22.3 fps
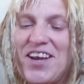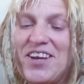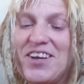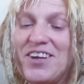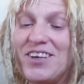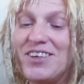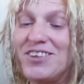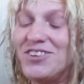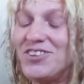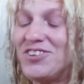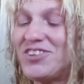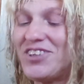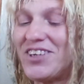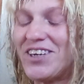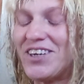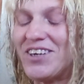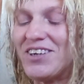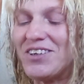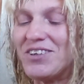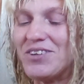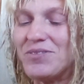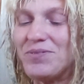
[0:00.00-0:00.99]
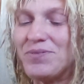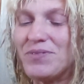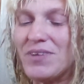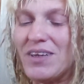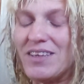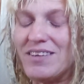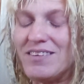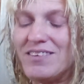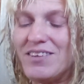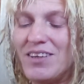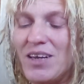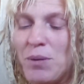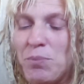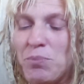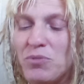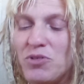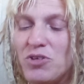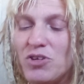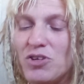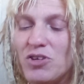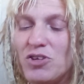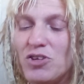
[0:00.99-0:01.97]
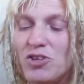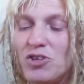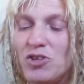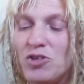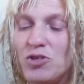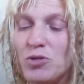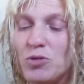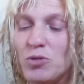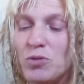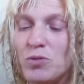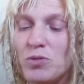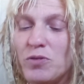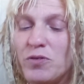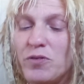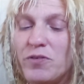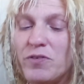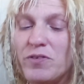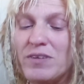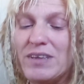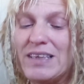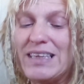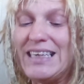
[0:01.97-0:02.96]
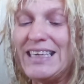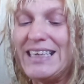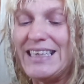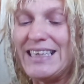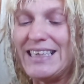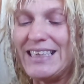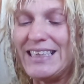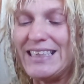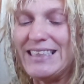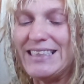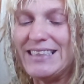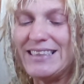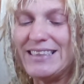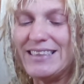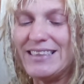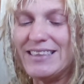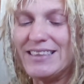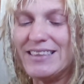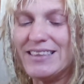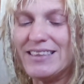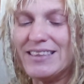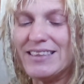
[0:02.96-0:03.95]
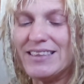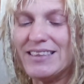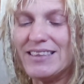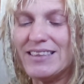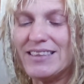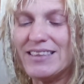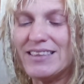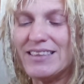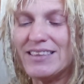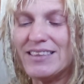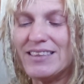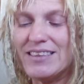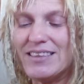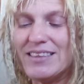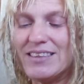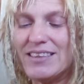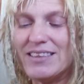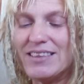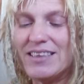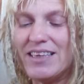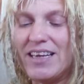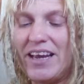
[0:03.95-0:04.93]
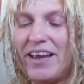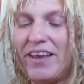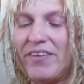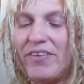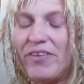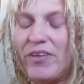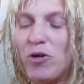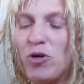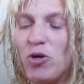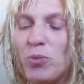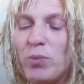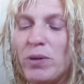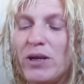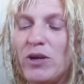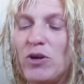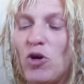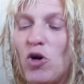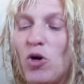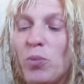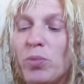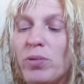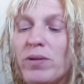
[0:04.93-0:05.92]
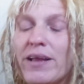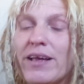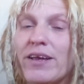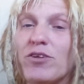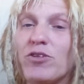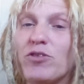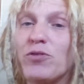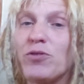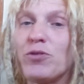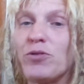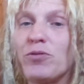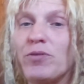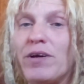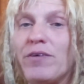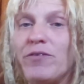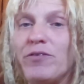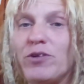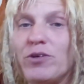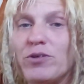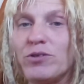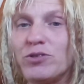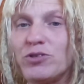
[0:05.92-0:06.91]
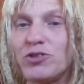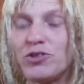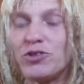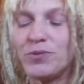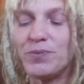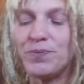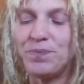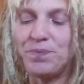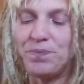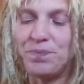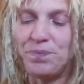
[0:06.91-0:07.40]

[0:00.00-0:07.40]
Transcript: ye shall attempt to flee, and there will be no place for refuge.